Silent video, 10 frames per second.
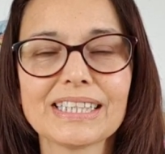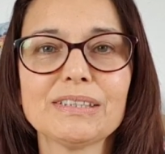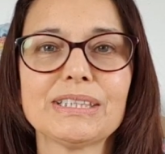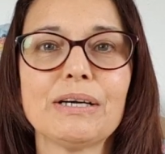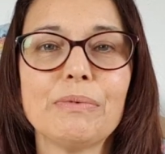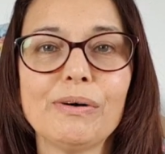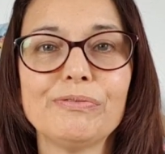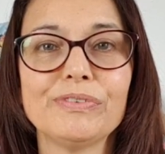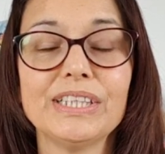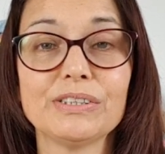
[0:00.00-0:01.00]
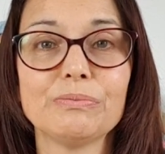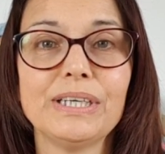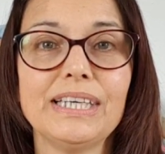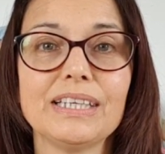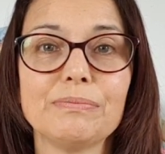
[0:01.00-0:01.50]
as I say, I'm off this
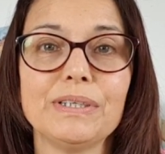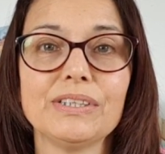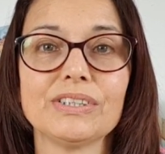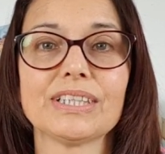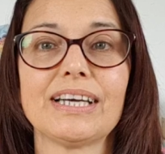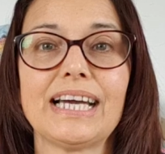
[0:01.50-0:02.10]
week because I